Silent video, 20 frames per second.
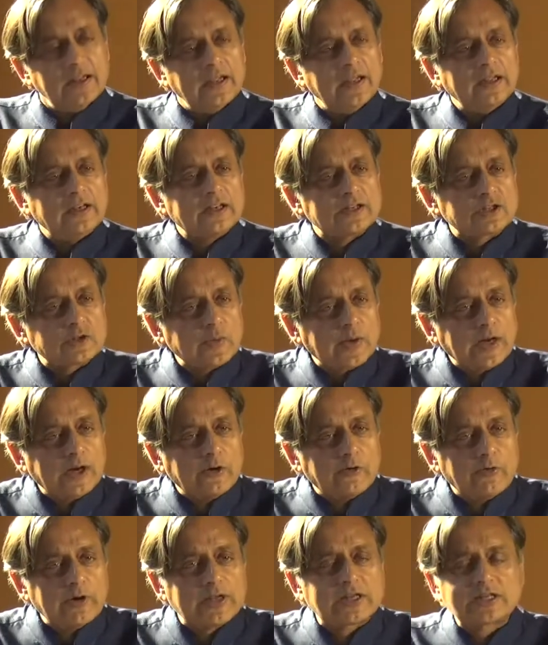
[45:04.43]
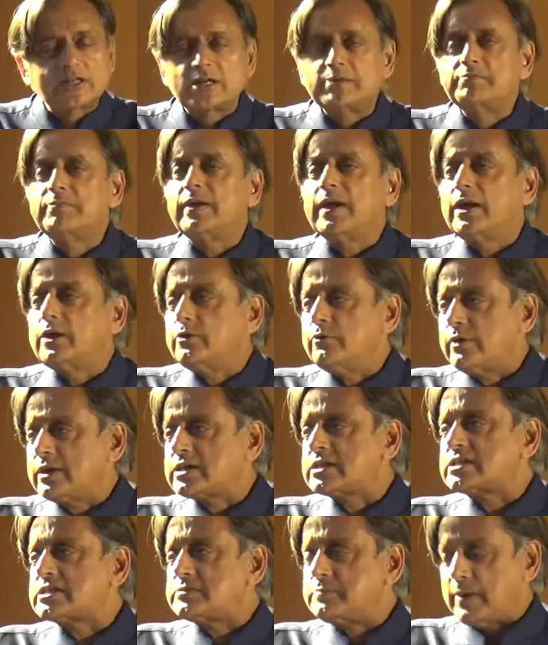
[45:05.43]
It is to enrich and be
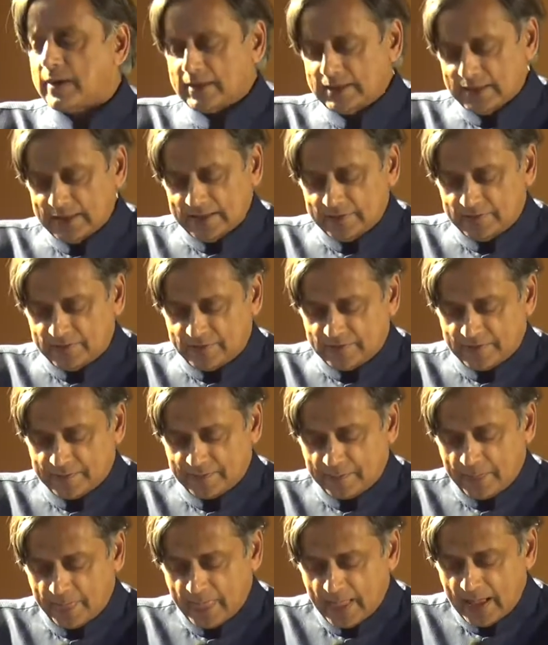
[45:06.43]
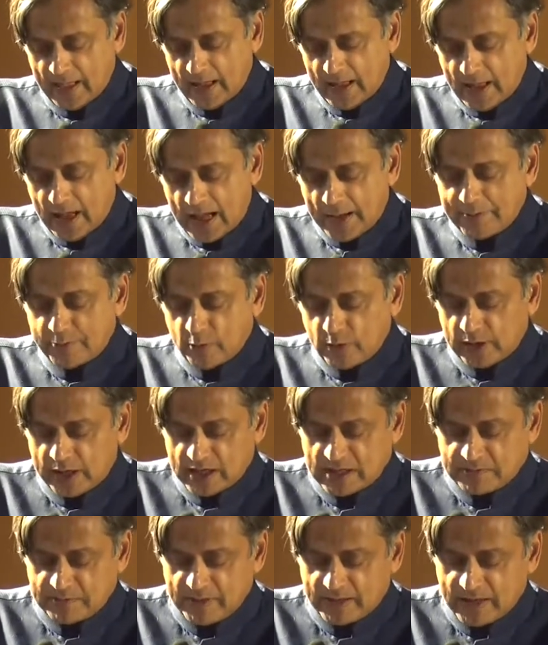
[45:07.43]
enriched by life. Our
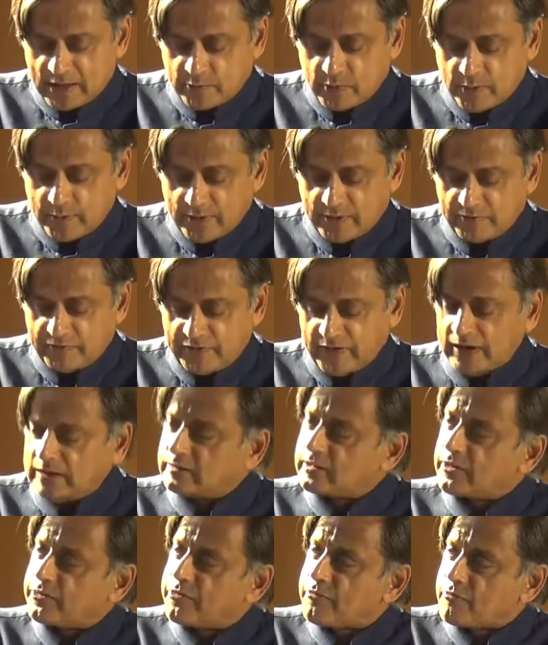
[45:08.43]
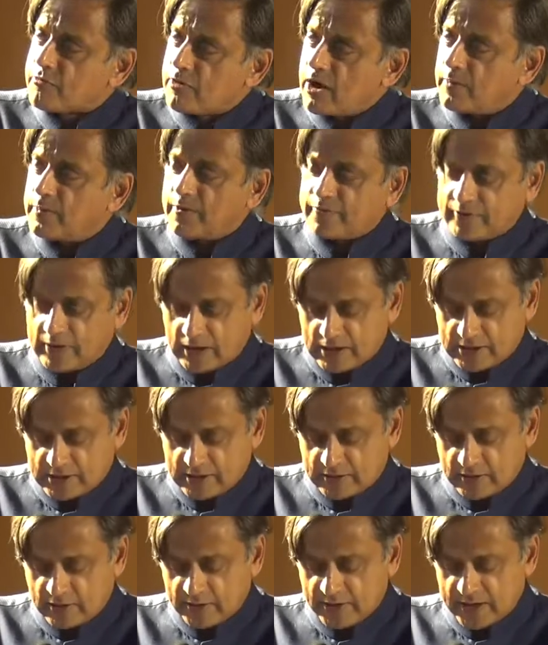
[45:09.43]
poorest men and women feel the throb of
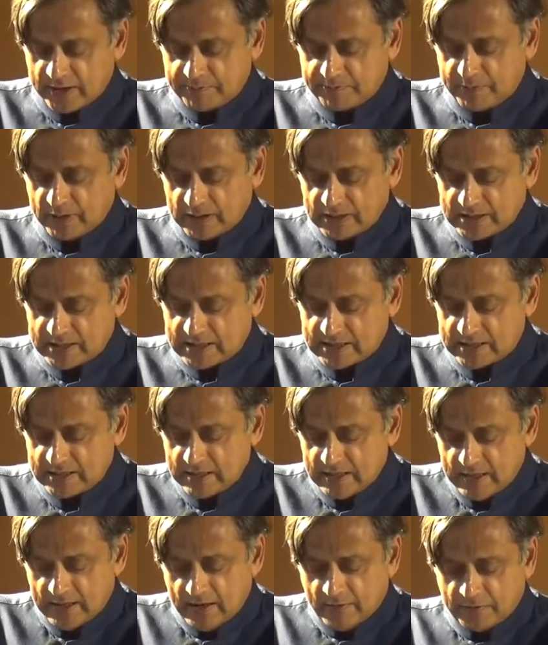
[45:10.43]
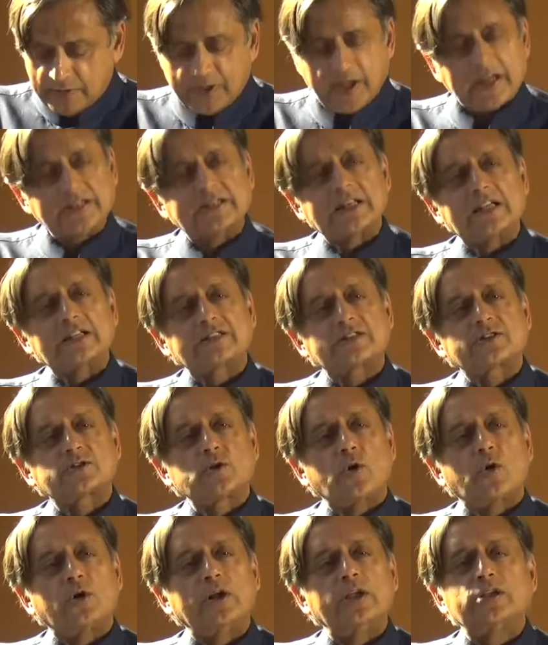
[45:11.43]
culture on their pulse, for they tell
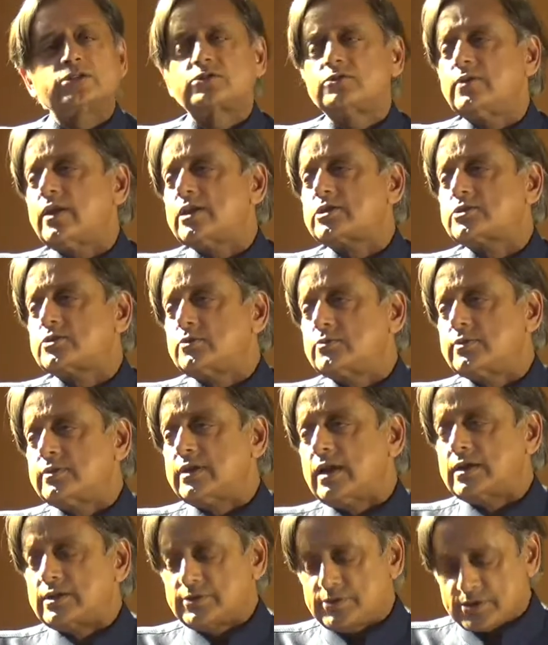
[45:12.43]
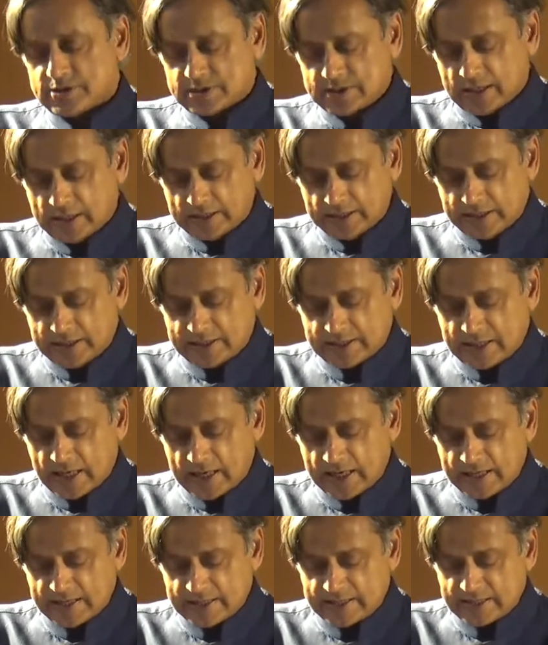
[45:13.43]
stories to their children under the starlit
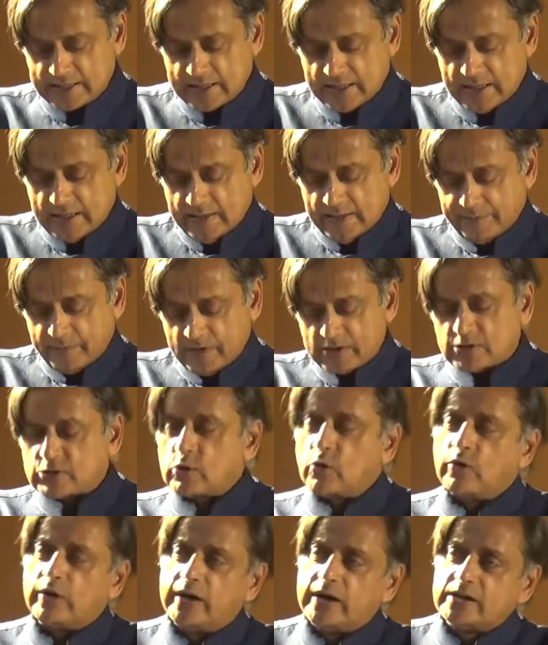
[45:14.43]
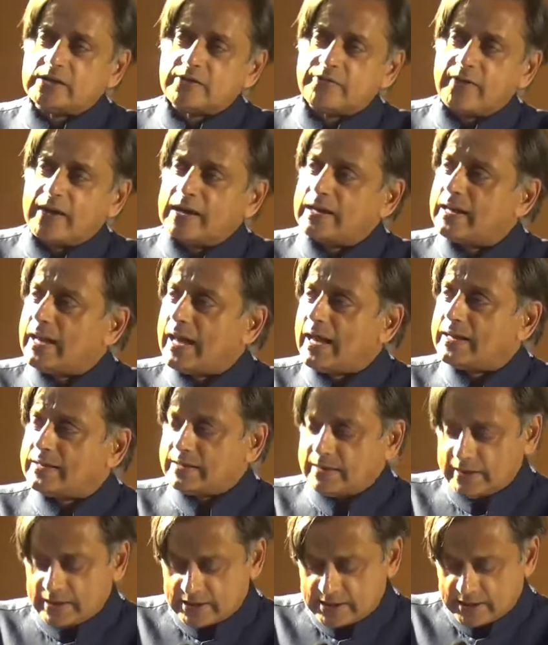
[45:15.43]
skies, stories of their
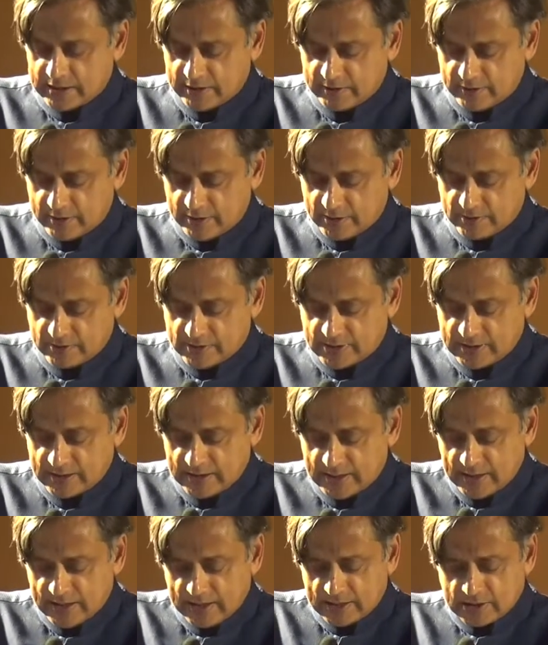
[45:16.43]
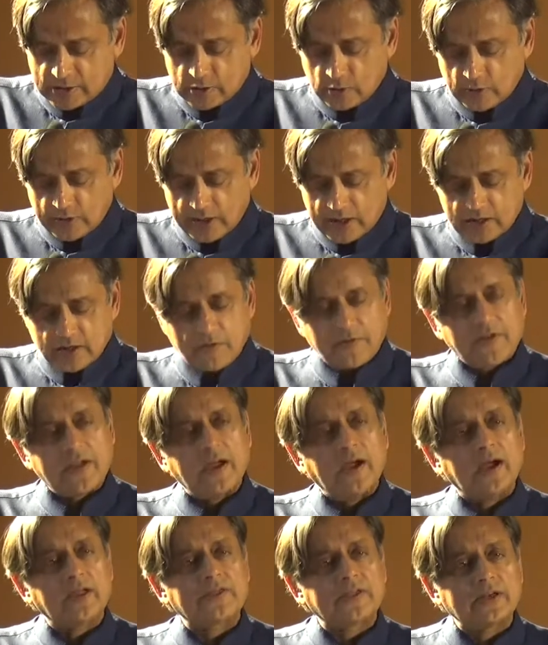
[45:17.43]
land and its heroes, stories of
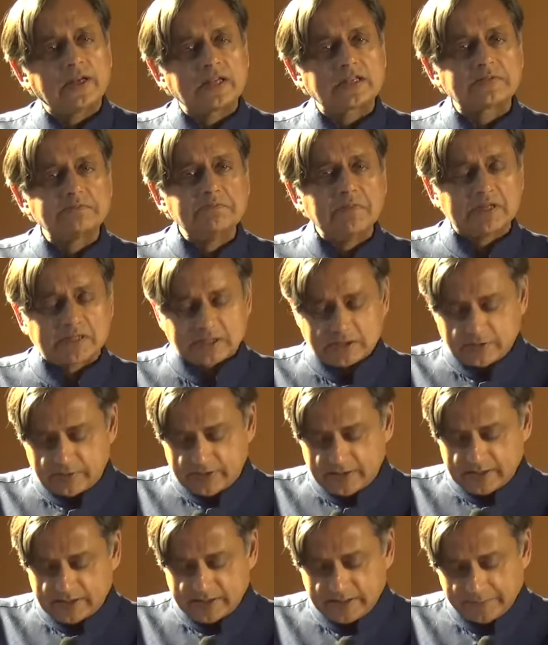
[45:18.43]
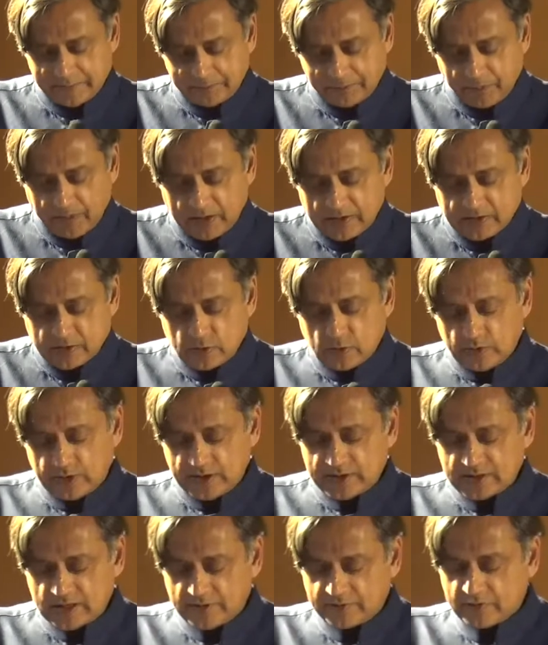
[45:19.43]
the earth and its mysteries,
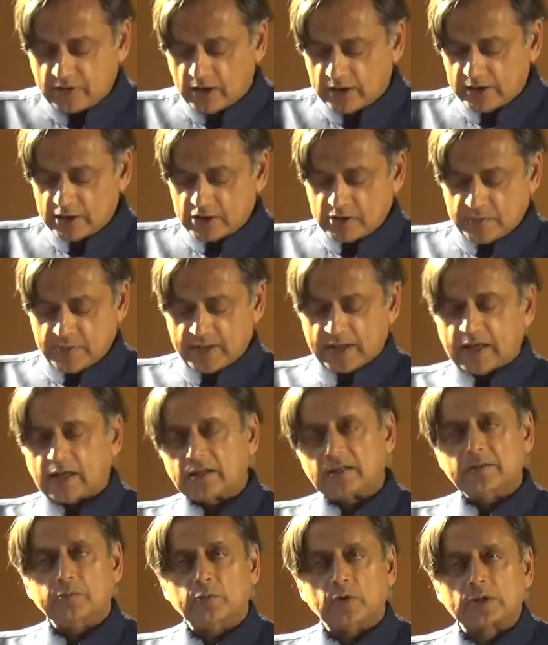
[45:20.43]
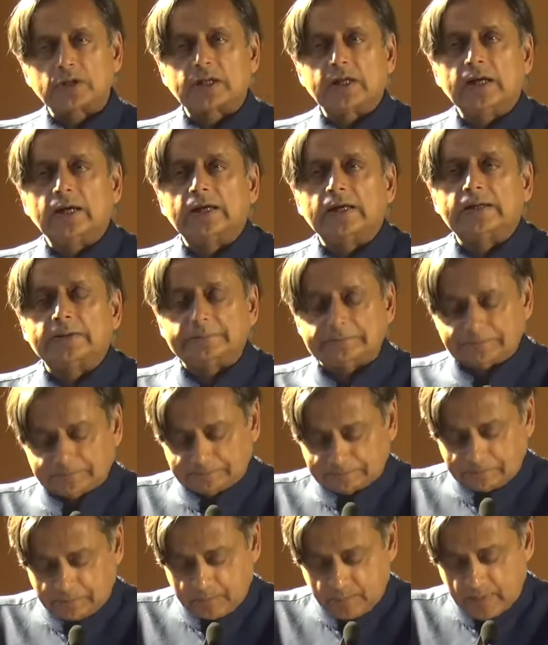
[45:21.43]
stories that have gone into making them what they are.
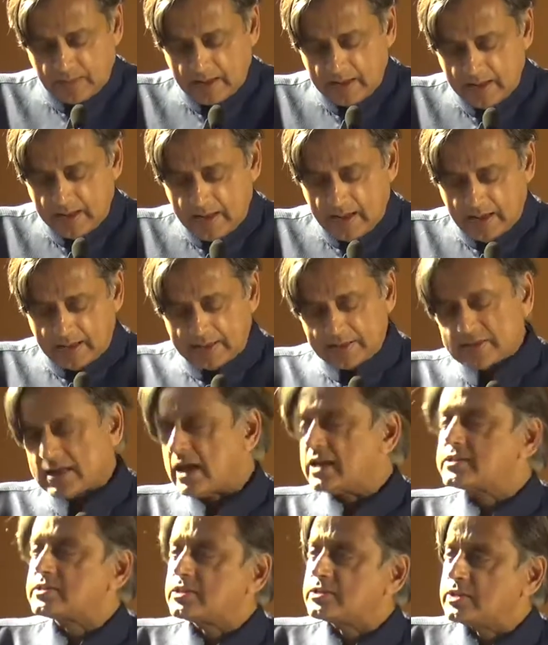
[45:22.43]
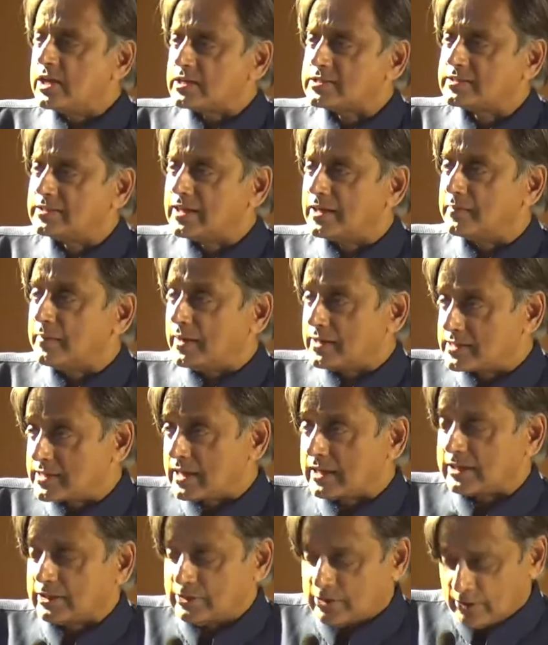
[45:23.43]
And as I suggested in my
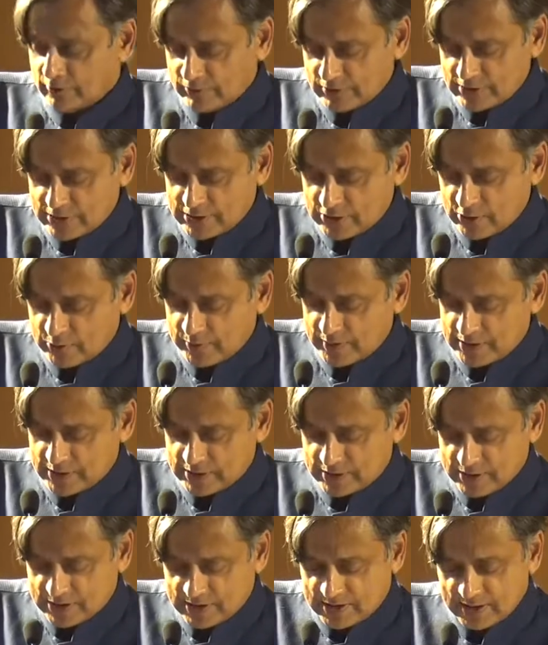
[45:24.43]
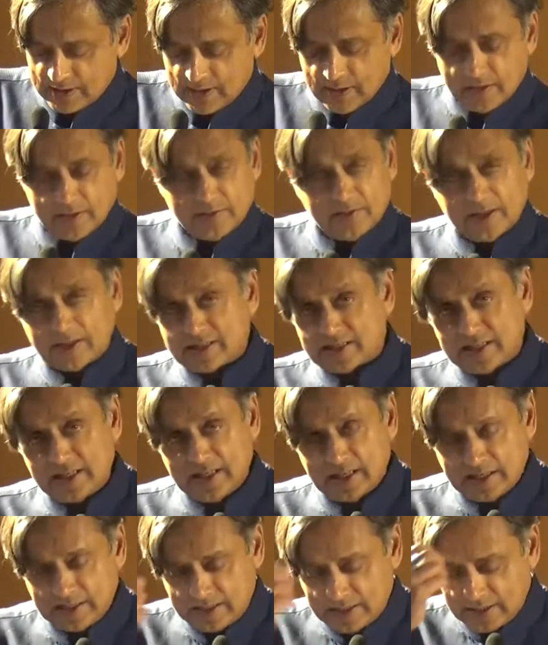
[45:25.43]
second novel, Show Business, they
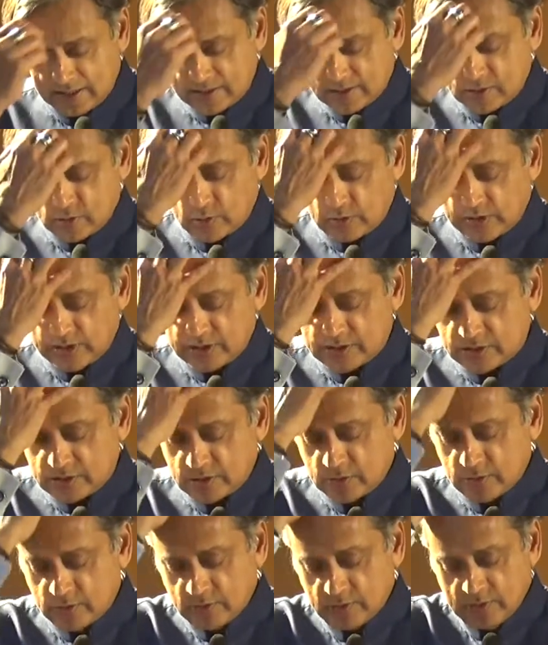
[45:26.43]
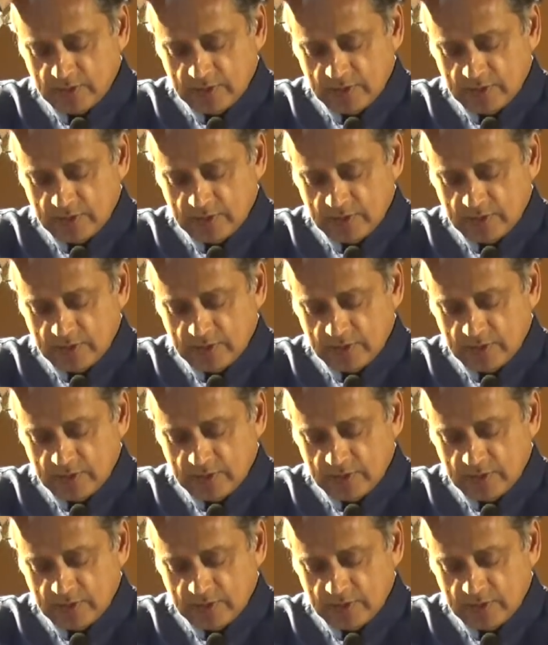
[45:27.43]
see and hear stories too